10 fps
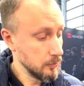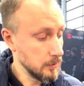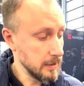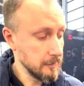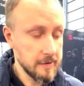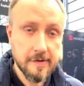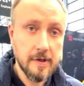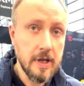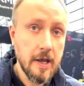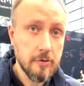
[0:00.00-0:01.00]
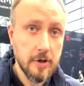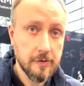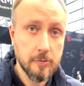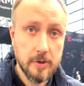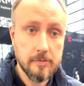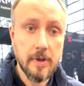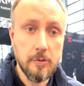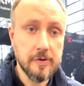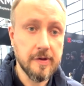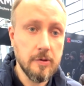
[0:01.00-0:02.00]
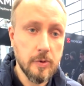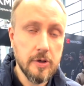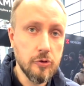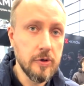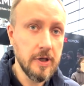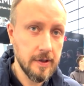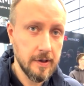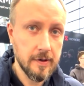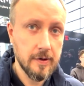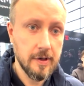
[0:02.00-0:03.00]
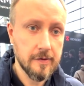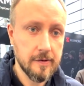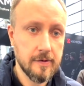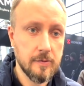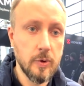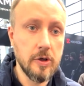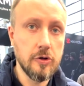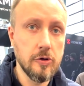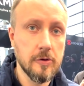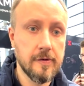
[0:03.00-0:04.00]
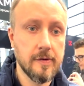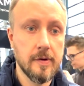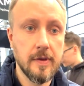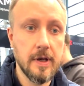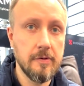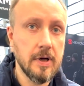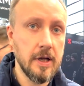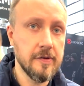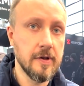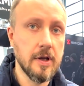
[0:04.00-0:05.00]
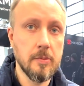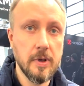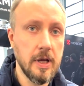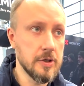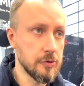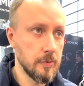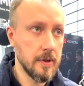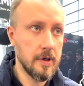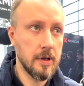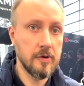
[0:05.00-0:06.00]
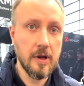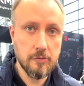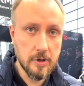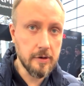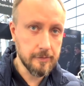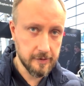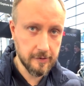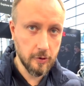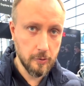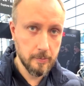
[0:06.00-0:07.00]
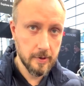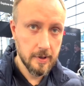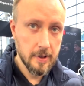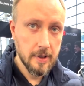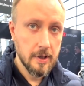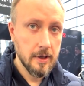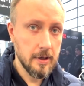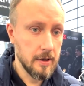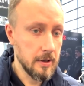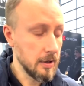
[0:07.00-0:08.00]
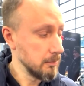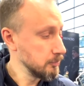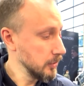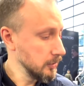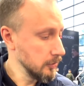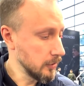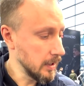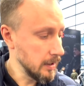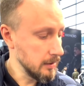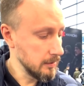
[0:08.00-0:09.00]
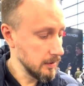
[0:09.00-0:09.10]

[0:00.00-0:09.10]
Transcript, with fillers: one of the scenarios, I would say, when you need it is when you use the device in combination with a day rifle scope. Uh, you can